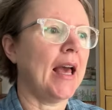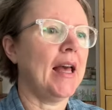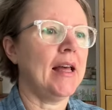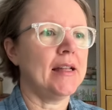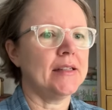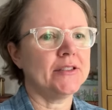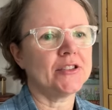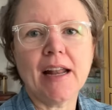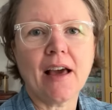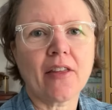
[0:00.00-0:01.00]
and
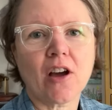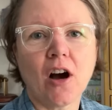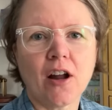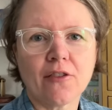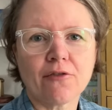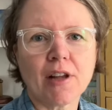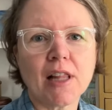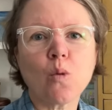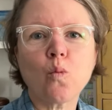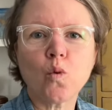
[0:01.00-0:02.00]
any other kind of
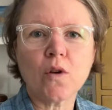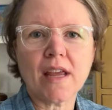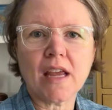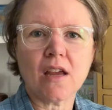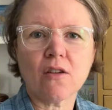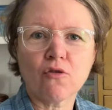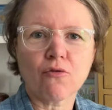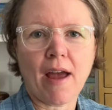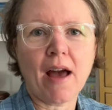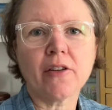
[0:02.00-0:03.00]
really woody,
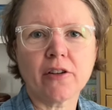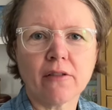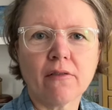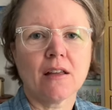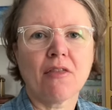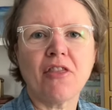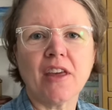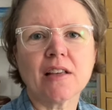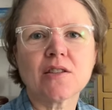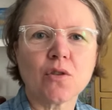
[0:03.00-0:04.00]
grounded,
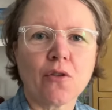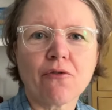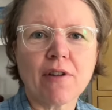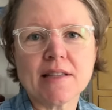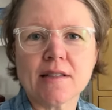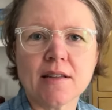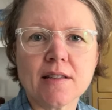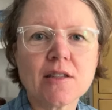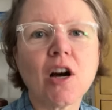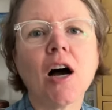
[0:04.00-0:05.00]
thick sort of
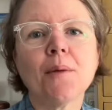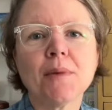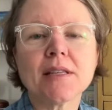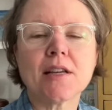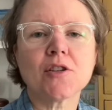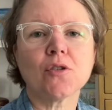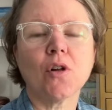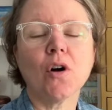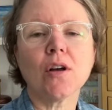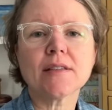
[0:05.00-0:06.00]
resinous type essential
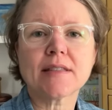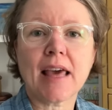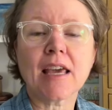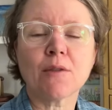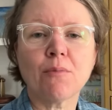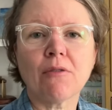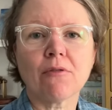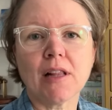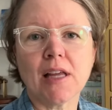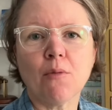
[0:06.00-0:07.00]
oils. They can be
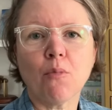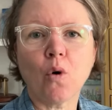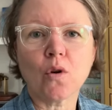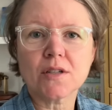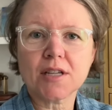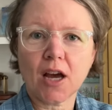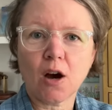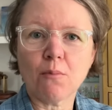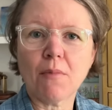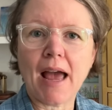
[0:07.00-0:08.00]
really important to
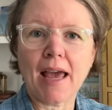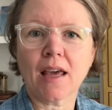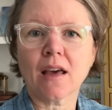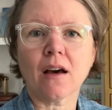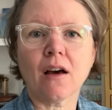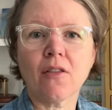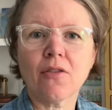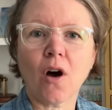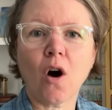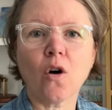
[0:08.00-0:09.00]
help anchor
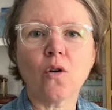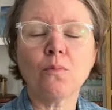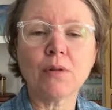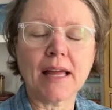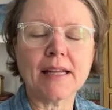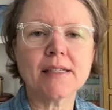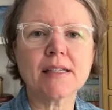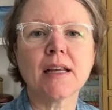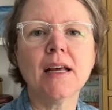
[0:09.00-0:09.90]
the whole blend.